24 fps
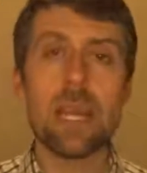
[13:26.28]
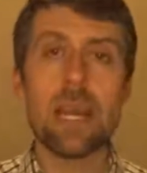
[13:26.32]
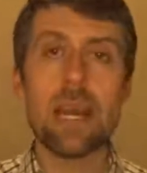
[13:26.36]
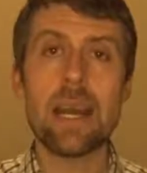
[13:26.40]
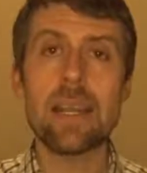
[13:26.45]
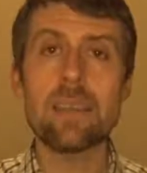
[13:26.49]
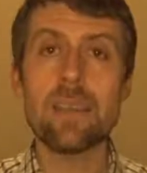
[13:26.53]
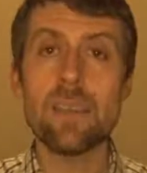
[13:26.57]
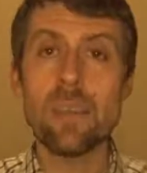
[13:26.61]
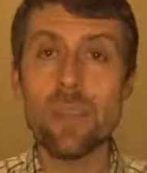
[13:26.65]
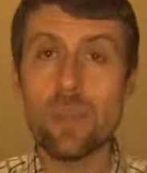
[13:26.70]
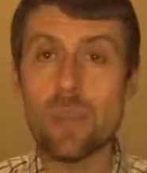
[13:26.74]
a
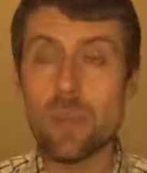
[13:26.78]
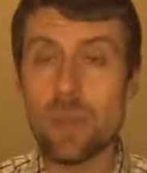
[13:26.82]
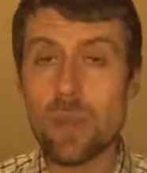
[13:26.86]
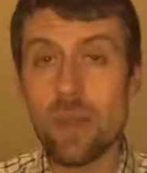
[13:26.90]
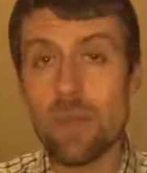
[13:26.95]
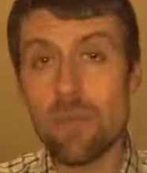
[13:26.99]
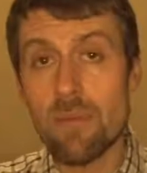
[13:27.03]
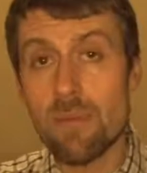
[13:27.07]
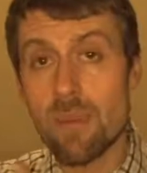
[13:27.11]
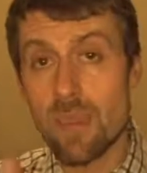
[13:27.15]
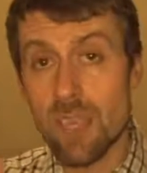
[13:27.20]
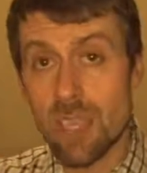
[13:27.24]
new
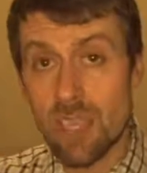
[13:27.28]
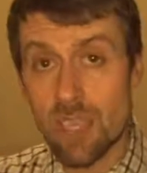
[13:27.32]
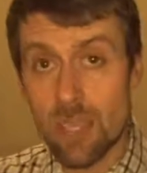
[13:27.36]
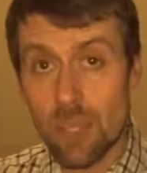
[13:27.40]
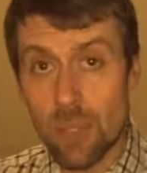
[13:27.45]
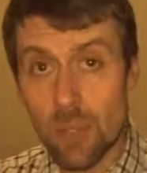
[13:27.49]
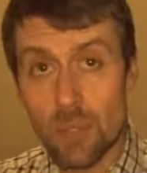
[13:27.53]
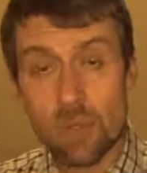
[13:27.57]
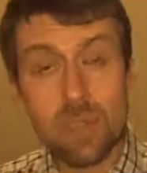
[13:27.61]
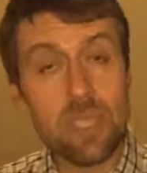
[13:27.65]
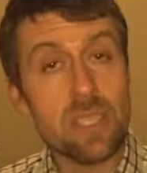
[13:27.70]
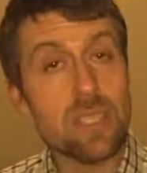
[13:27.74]

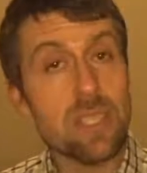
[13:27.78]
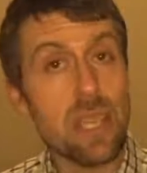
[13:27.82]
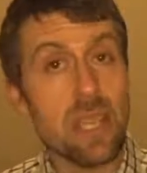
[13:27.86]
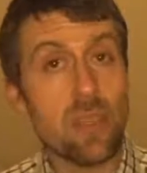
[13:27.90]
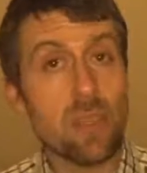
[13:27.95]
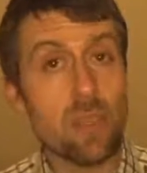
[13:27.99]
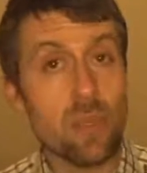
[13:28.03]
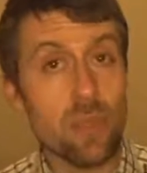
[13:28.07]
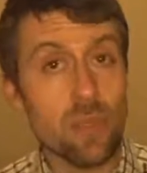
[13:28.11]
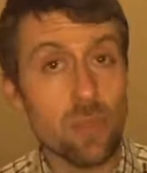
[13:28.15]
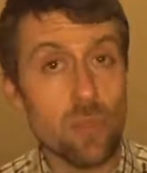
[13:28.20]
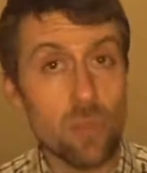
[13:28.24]
video that I'm
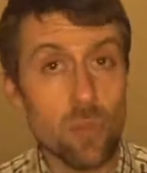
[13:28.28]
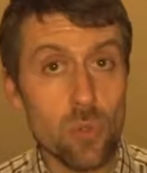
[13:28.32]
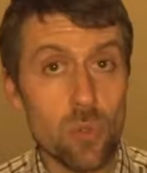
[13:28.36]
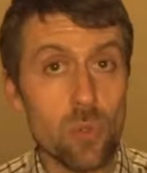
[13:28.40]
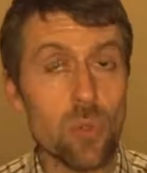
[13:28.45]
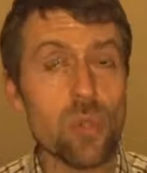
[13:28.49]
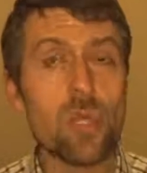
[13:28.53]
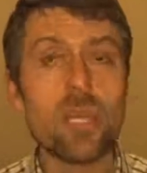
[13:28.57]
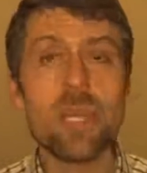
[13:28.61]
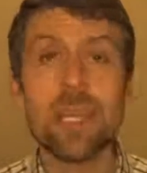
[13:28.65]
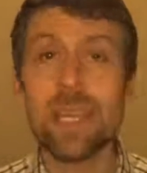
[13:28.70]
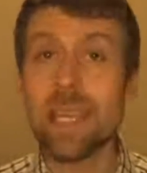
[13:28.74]
going to do
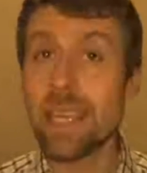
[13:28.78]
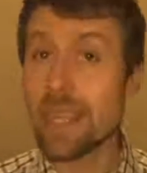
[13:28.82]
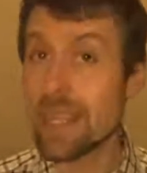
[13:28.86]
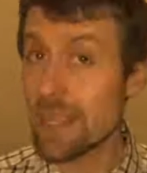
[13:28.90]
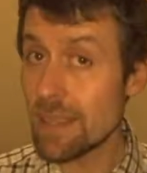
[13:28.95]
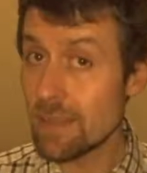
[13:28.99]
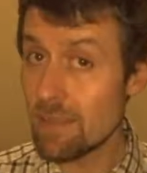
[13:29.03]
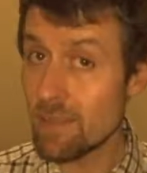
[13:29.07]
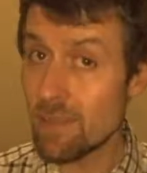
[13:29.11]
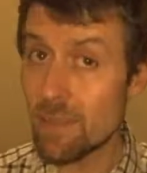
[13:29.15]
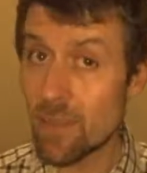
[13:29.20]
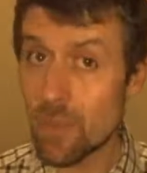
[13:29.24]
in
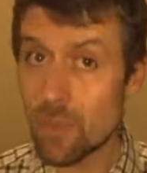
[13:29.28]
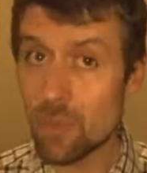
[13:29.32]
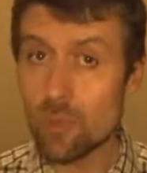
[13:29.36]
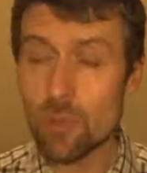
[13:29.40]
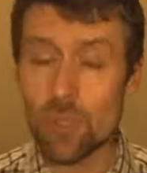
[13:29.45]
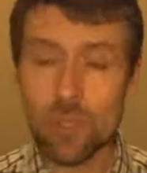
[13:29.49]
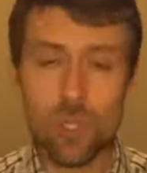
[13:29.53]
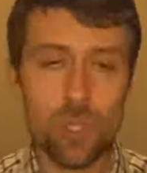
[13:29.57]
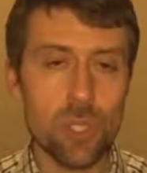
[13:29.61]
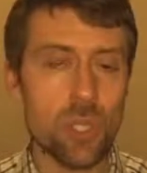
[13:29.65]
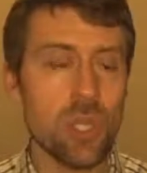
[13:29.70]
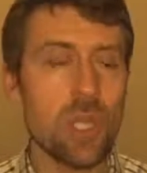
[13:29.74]
the
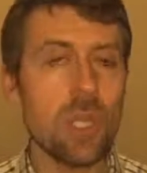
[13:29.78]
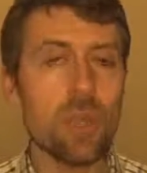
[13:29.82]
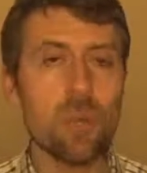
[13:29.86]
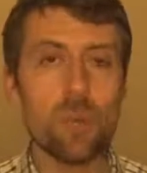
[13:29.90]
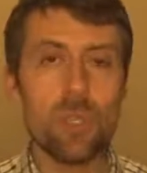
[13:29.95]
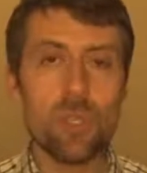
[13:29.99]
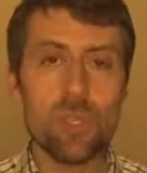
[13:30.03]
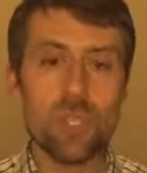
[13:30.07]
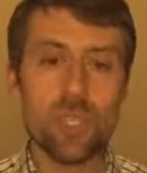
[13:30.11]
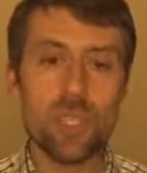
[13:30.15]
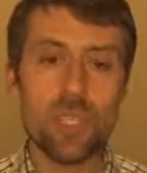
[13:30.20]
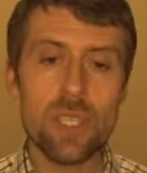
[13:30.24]
future,
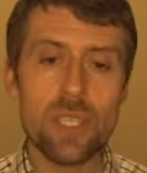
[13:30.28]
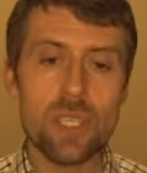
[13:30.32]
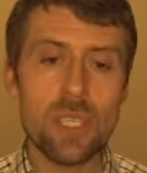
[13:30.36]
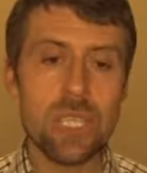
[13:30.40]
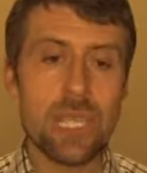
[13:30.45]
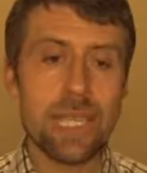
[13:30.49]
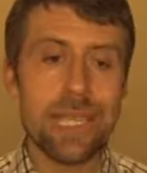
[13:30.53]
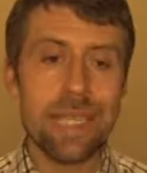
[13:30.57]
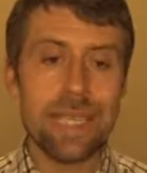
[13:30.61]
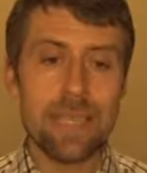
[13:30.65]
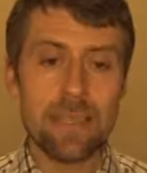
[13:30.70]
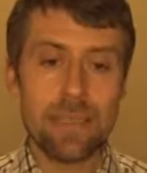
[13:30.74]
which is
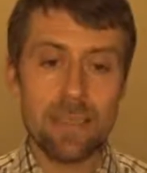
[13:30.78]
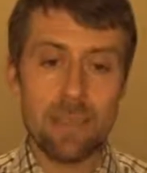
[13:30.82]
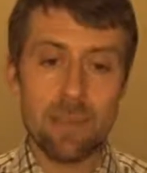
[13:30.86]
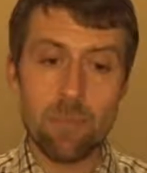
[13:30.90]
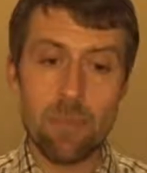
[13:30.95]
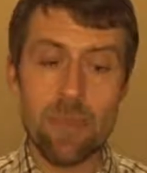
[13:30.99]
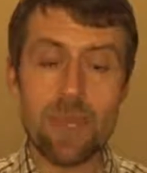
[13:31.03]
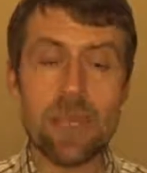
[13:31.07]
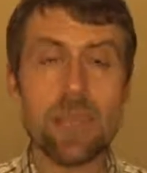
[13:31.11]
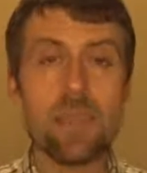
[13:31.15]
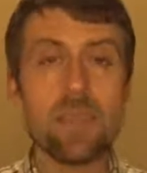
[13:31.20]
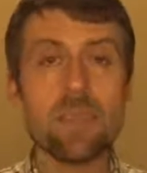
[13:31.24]
the
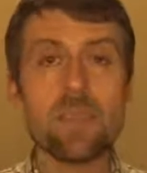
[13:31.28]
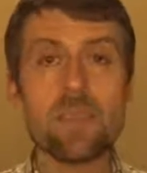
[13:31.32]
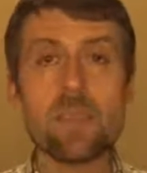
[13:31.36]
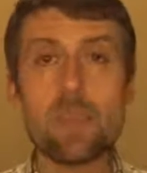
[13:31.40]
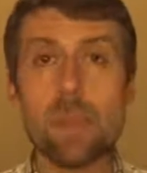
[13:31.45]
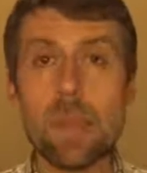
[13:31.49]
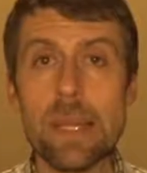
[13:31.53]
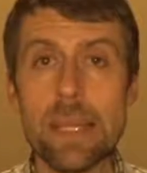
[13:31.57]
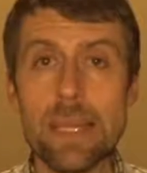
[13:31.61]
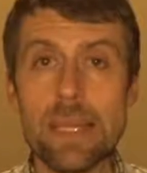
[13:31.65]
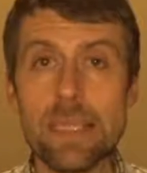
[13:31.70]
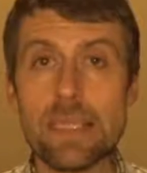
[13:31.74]
big
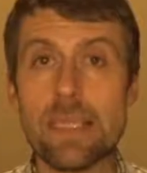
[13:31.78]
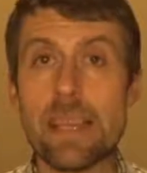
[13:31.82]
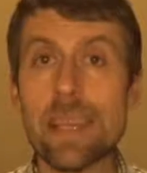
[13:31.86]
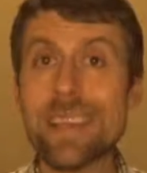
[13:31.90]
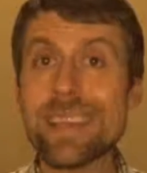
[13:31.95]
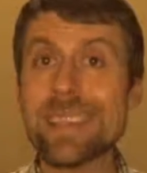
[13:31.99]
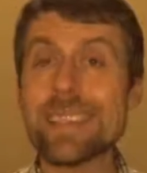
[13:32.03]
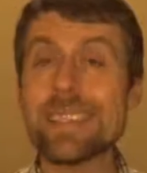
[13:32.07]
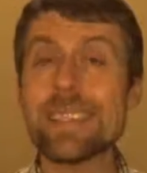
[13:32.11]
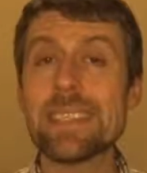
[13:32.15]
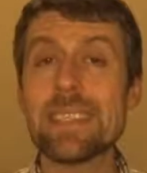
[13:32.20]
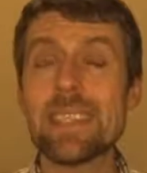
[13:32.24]
split I
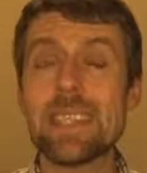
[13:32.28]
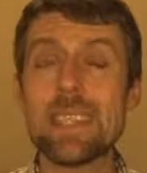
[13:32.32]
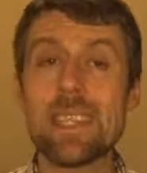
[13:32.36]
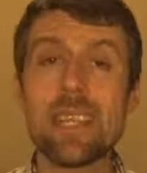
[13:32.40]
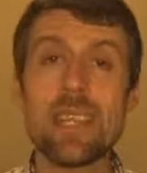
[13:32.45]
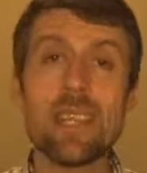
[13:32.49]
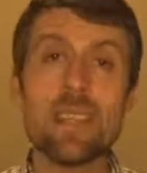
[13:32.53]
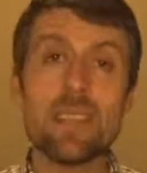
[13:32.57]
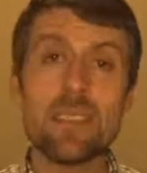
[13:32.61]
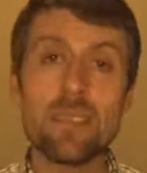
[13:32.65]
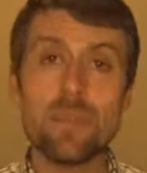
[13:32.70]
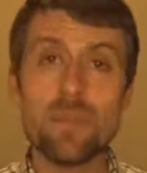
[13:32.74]
see
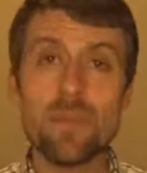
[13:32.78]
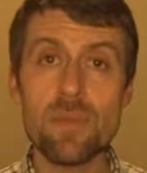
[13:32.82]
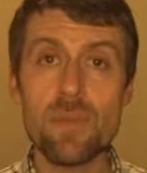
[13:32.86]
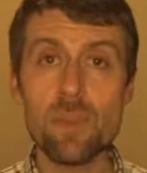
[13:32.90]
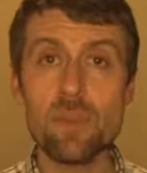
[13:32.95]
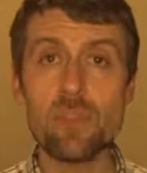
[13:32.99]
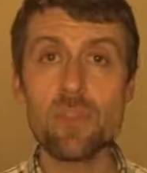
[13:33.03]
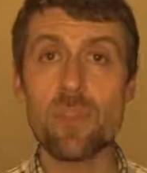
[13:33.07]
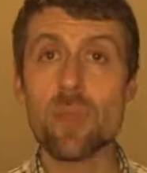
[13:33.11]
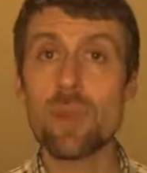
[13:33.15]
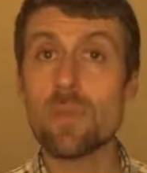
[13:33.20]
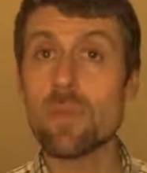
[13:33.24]
in the
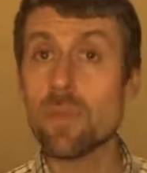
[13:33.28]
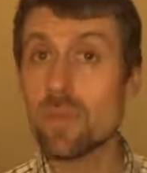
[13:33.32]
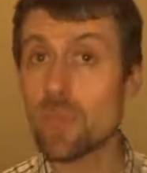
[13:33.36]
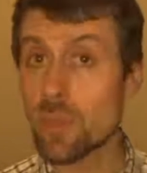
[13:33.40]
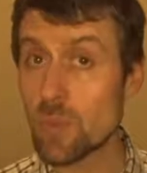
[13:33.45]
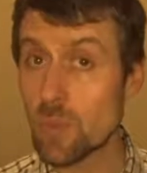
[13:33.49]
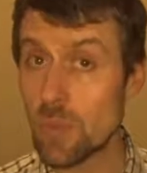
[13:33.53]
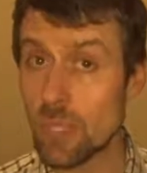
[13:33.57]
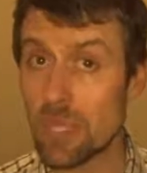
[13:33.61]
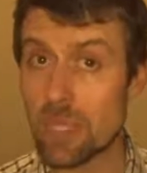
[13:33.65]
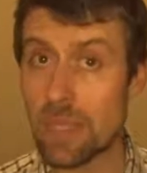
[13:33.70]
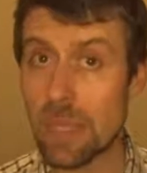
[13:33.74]
future of
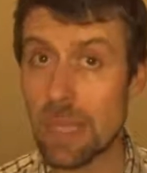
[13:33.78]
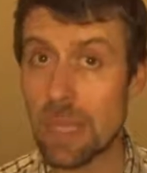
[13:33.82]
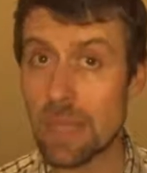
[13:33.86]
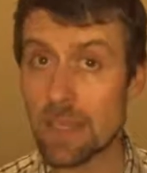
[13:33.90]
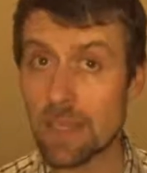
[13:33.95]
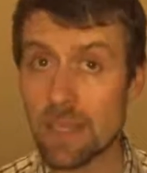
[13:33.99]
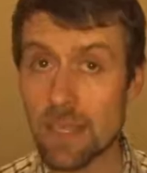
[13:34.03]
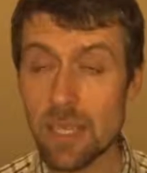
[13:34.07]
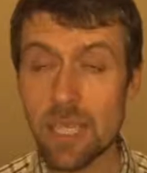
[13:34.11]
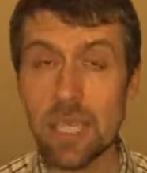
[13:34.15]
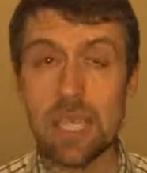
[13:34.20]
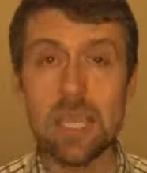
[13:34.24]

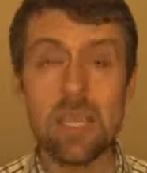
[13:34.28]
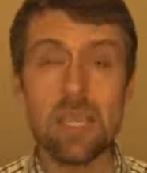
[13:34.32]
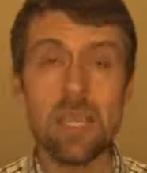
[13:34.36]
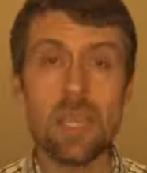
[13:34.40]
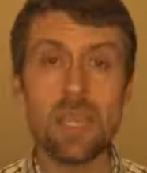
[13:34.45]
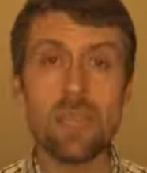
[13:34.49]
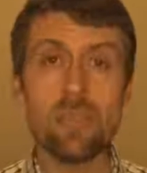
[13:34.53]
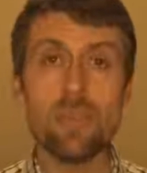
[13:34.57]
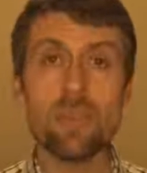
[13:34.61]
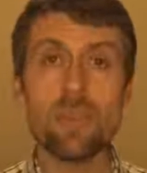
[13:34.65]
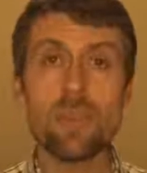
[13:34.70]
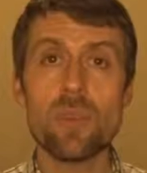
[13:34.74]
hospitality
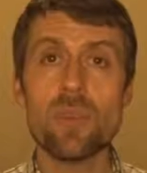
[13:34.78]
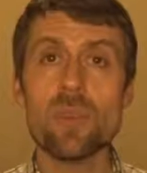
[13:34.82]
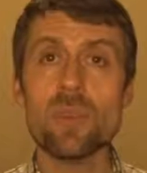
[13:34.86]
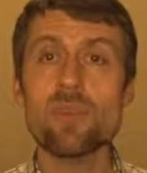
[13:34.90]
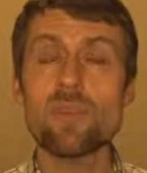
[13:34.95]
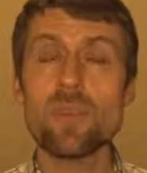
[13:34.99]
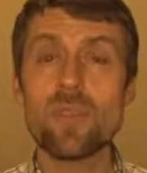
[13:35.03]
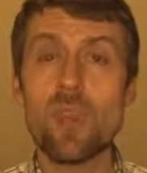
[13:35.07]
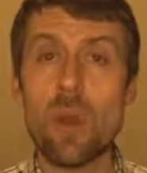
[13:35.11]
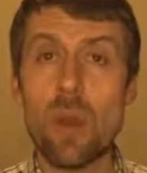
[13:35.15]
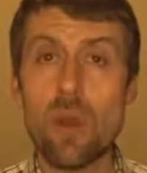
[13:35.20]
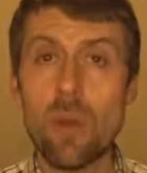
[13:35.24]
in
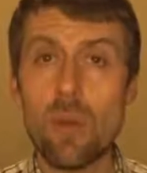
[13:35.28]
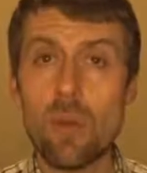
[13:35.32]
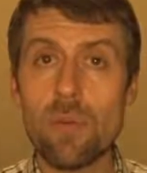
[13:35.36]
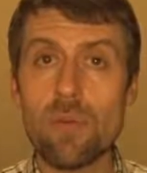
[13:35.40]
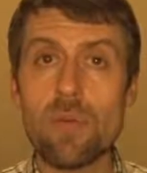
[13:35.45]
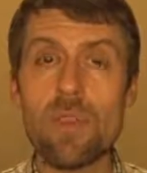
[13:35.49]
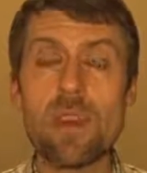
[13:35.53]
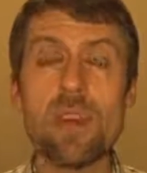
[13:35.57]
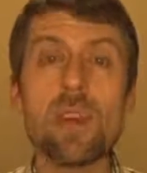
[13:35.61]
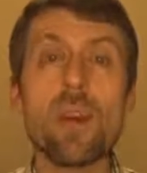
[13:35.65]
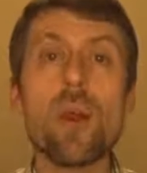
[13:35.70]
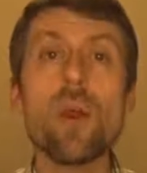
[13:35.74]
terms of
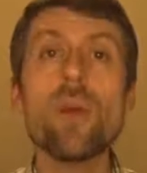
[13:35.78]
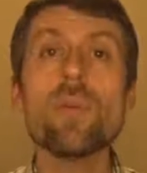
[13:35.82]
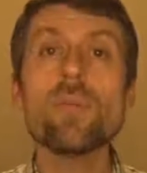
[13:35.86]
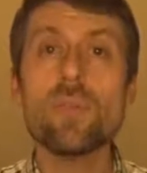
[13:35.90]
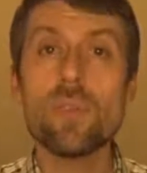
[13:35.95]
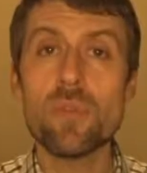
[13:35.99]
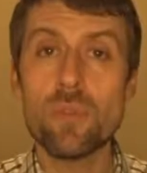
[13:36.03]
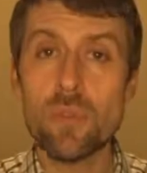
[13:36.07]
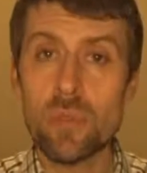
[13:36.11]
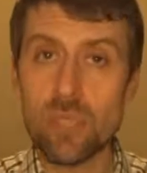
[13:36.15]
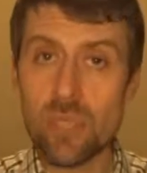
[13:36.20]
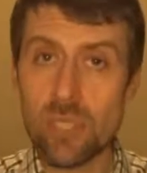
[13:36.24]

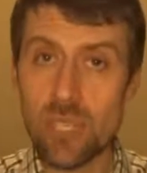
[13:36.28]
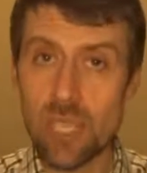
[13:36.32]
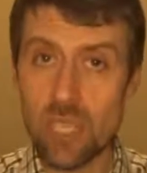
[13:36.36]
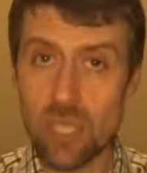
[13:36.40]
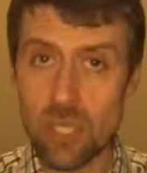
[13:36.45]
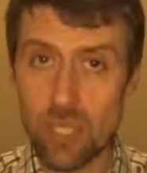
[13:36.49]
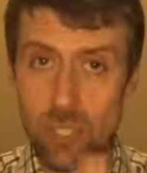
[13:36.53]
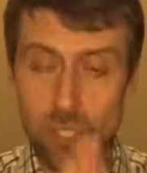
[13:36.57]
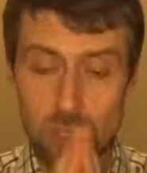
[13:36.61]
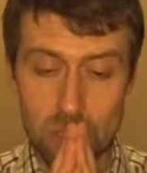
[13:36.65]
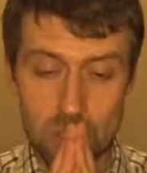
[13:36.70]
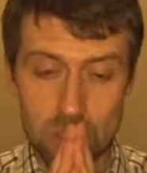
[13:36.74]

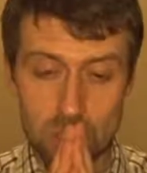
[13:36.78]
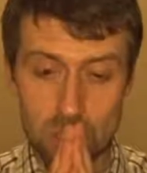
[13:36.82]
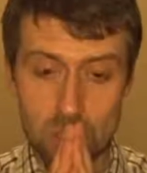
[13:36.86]
automation.